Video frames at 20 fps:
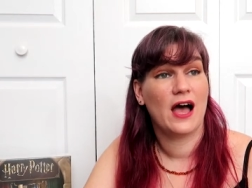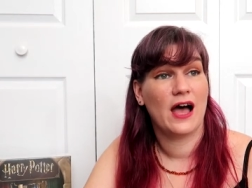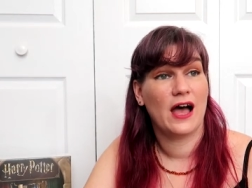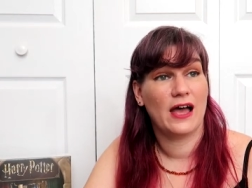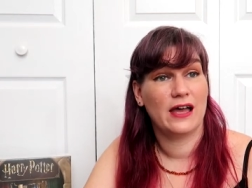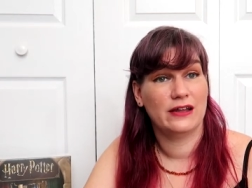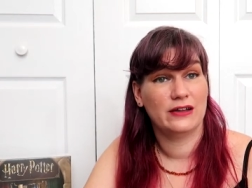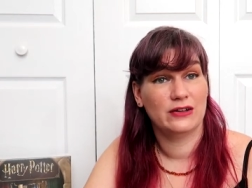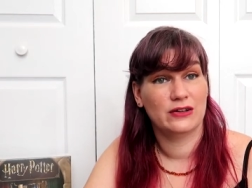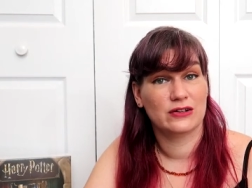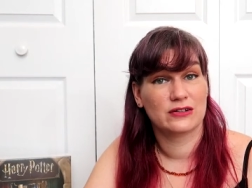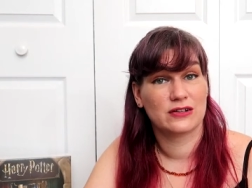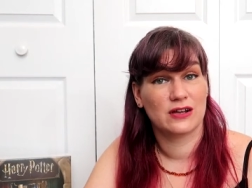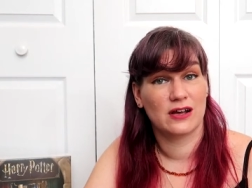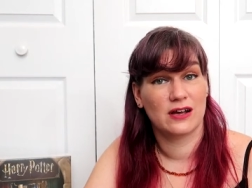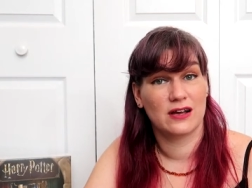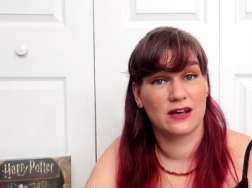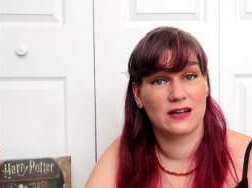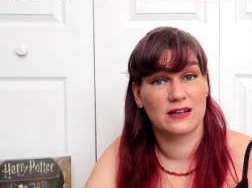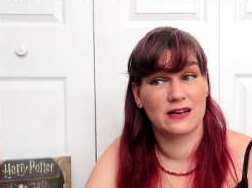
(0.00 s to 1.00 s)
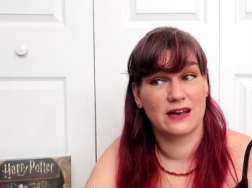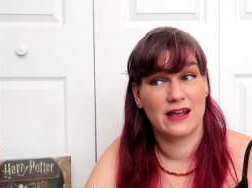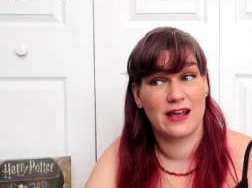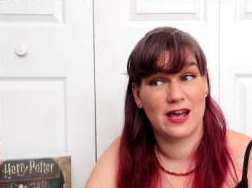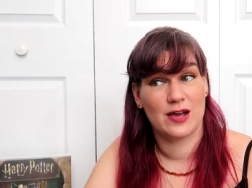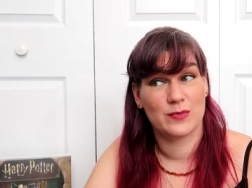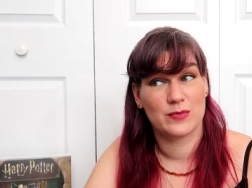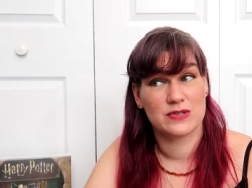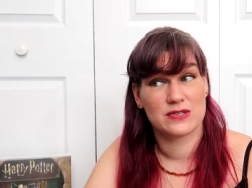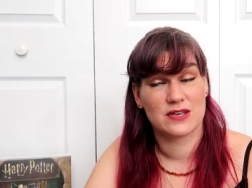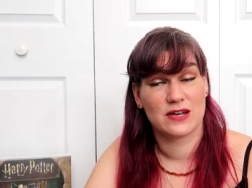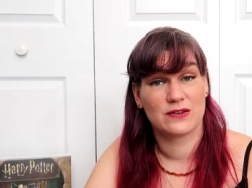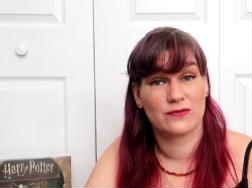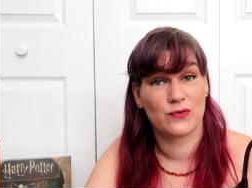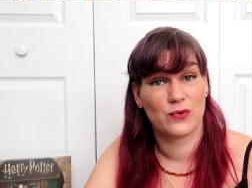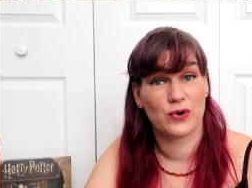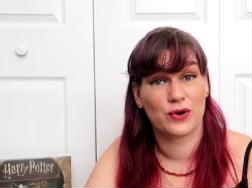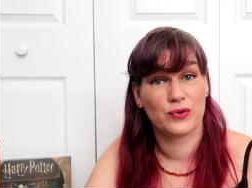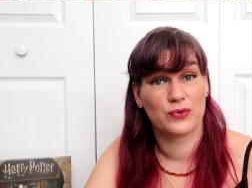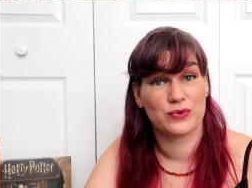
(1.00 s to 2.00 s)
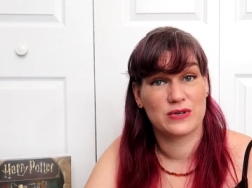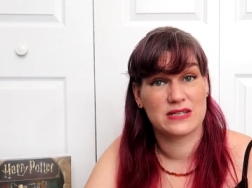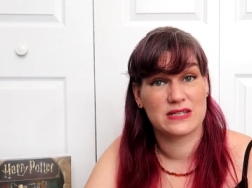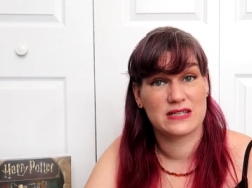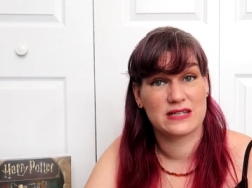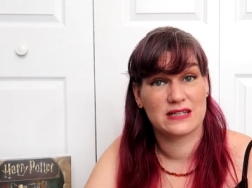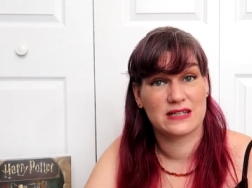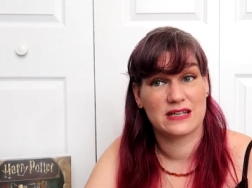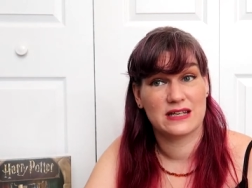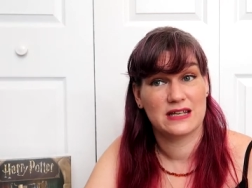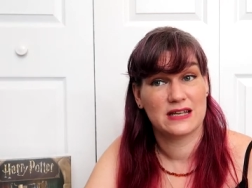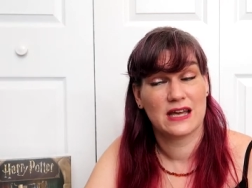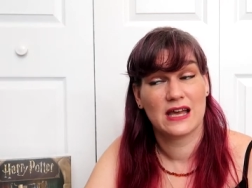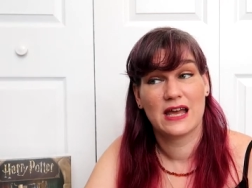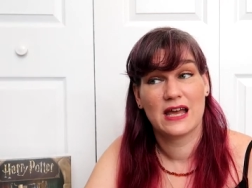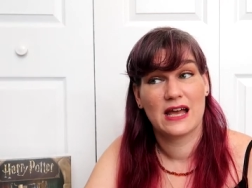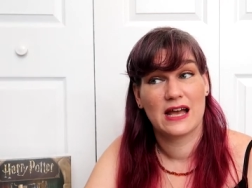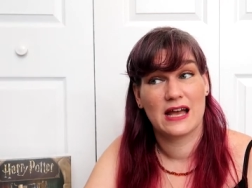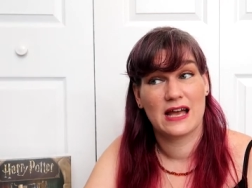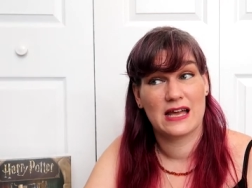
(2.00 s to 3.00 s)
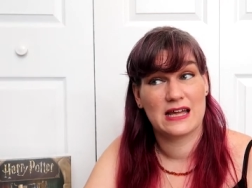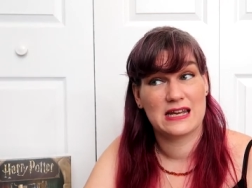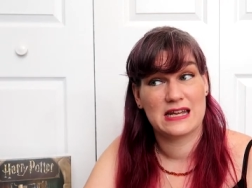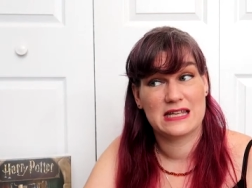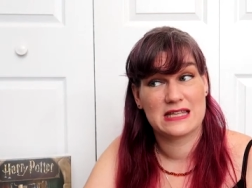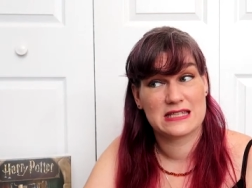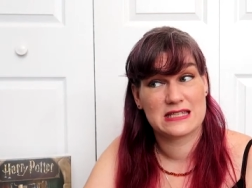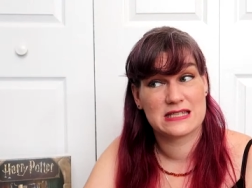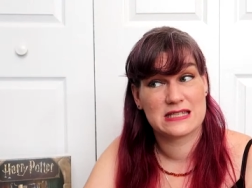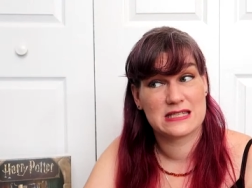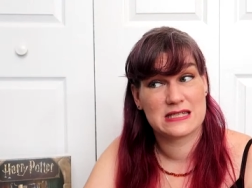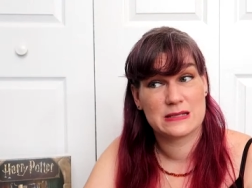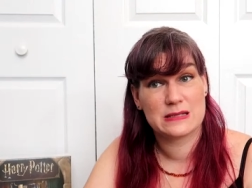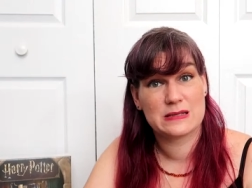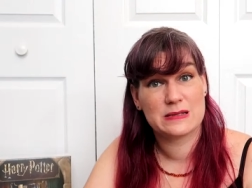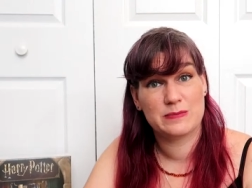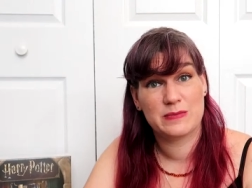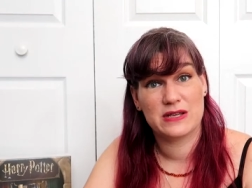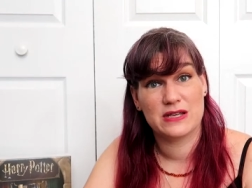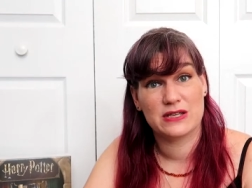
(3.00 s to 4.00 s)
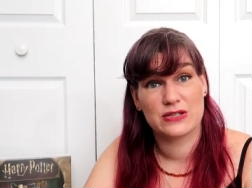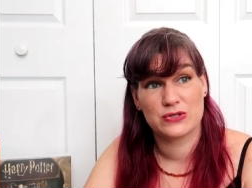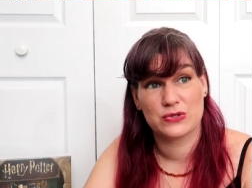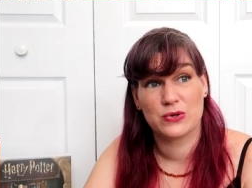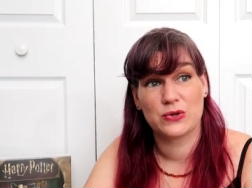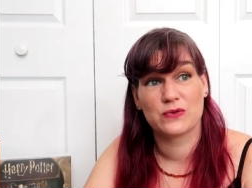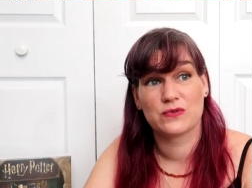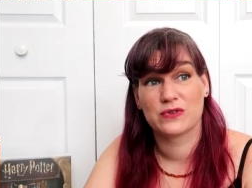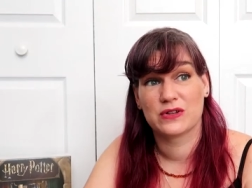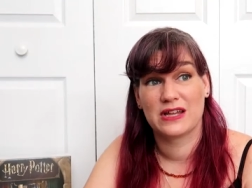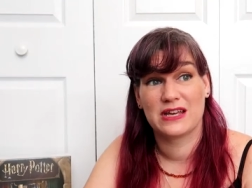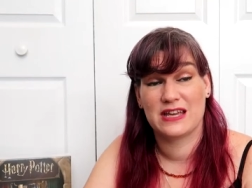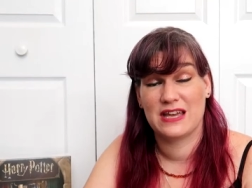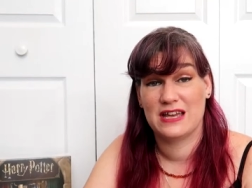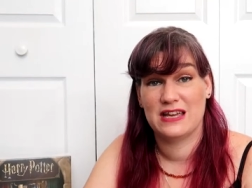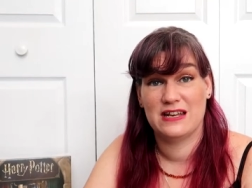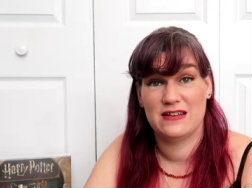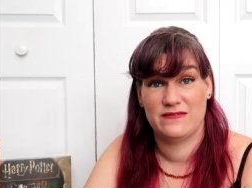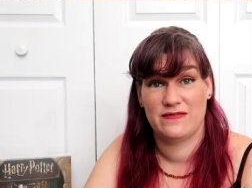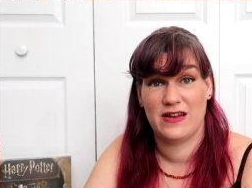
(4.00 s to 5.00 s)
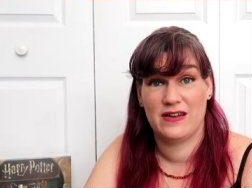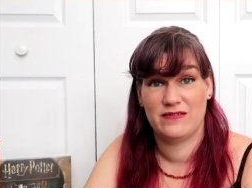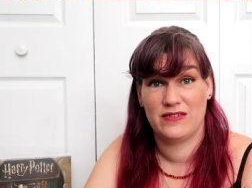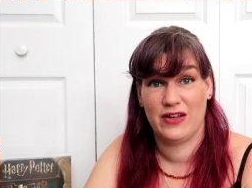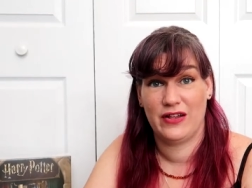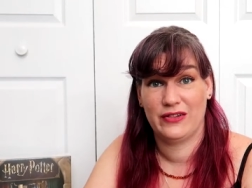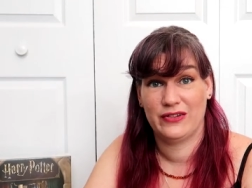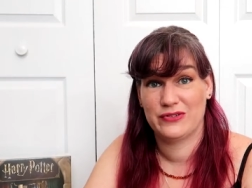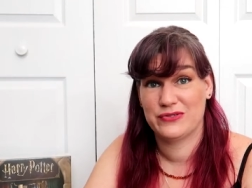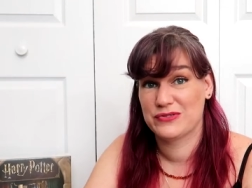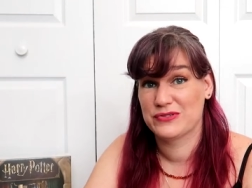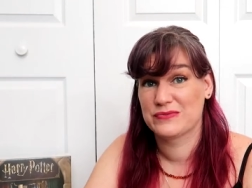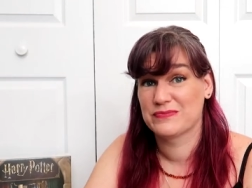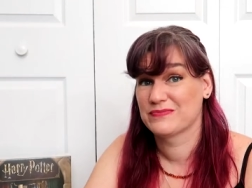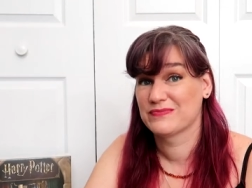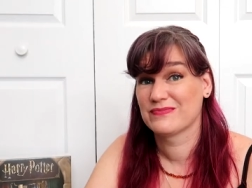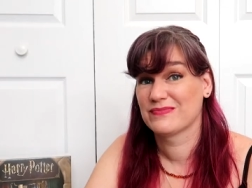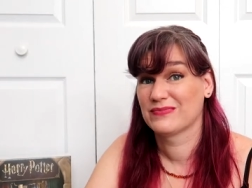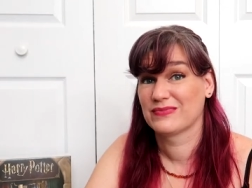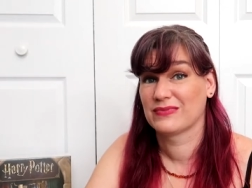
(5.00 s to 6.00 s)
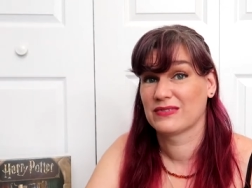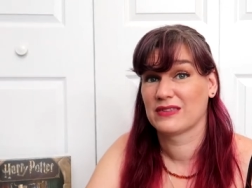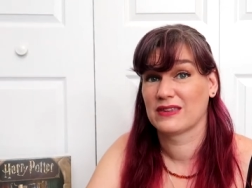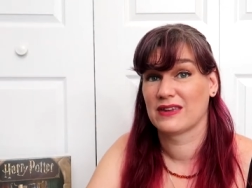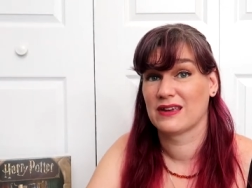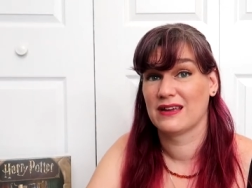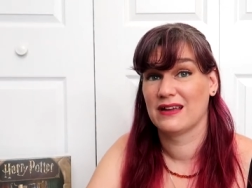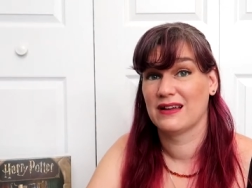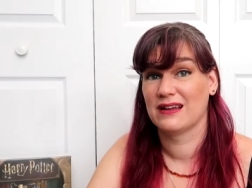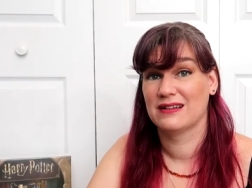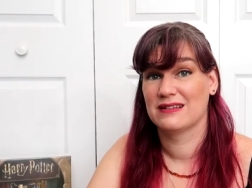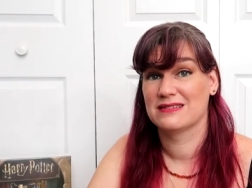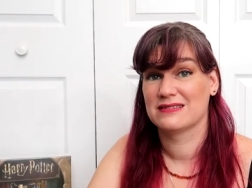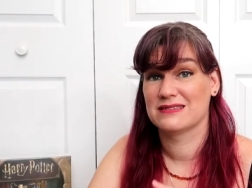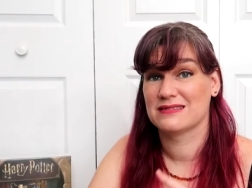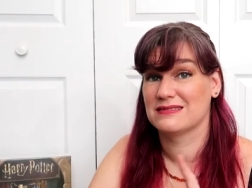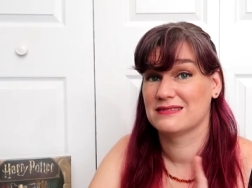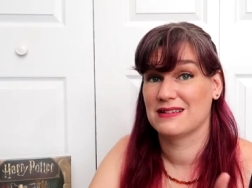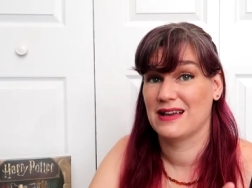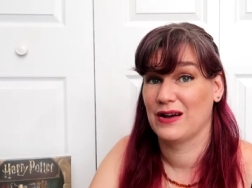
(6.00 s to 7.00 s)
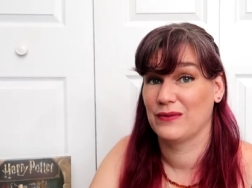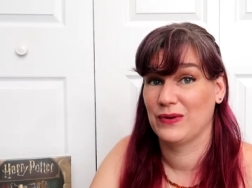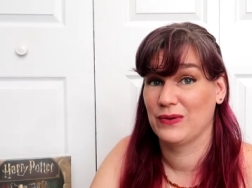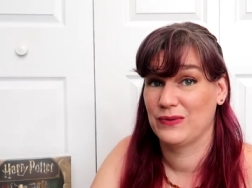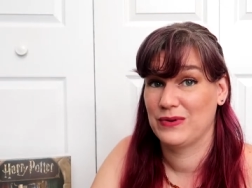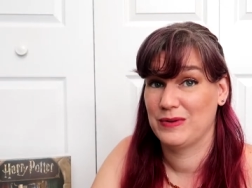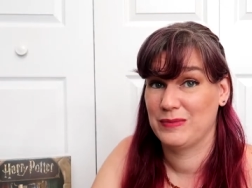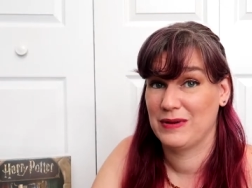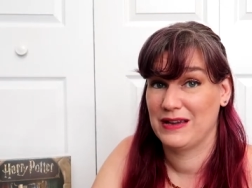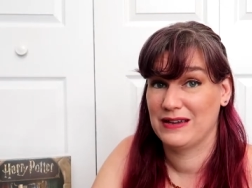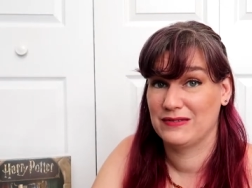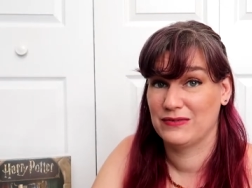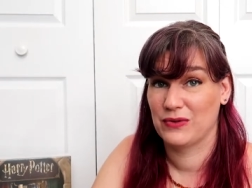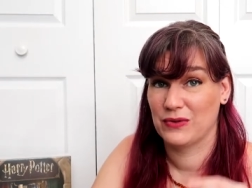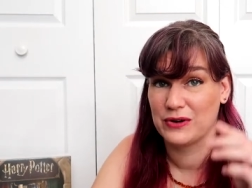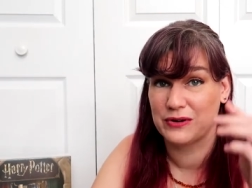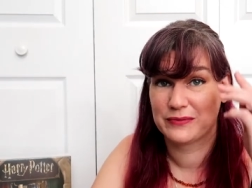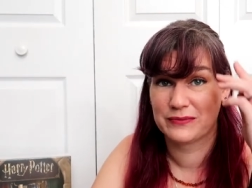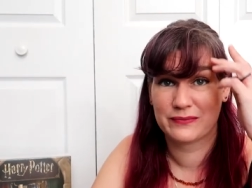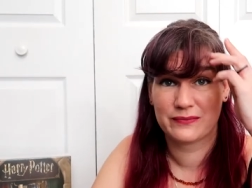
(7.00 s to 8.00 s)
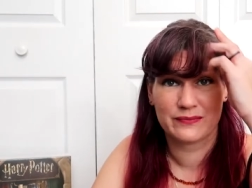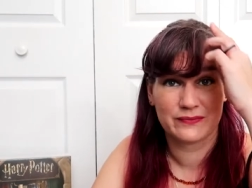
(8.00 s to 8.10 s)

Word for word: I looked on Amazon for it recently and it's being sold for like $85. It's not what we paid for.